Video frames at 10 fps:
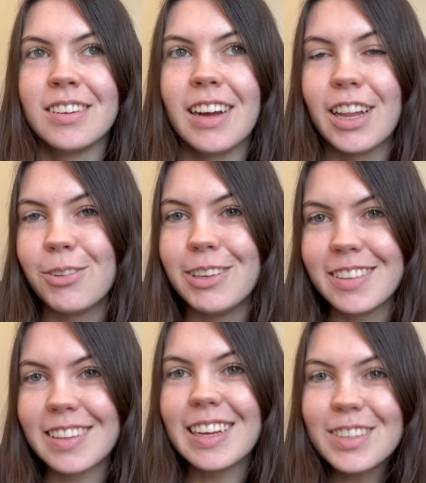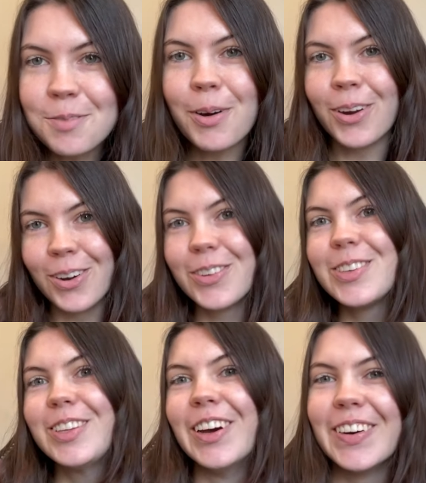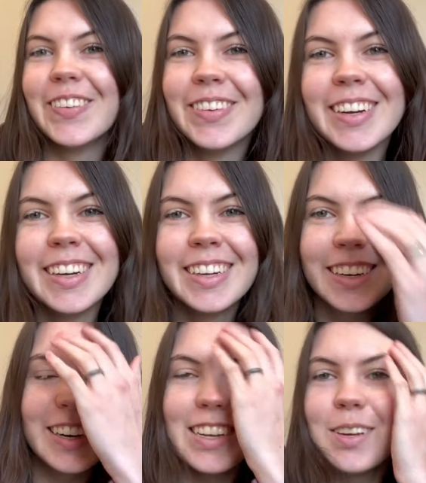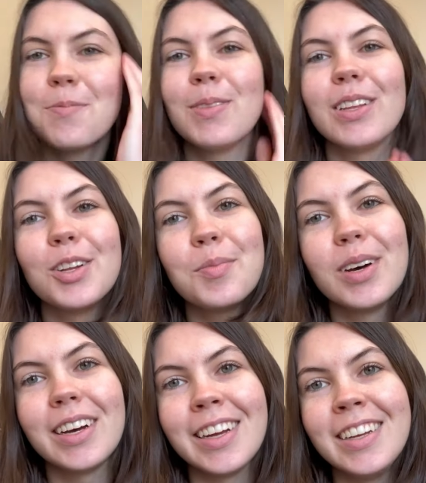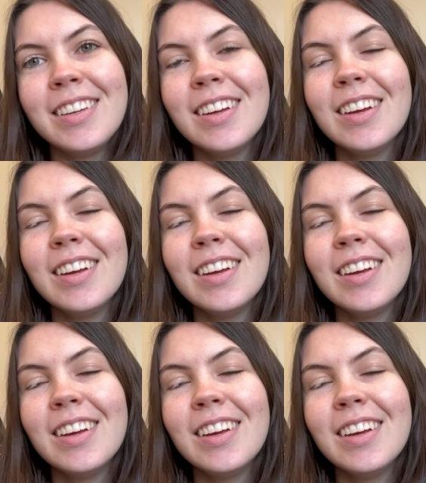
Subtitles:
Halloween's like tomorrow, so I am a little behind,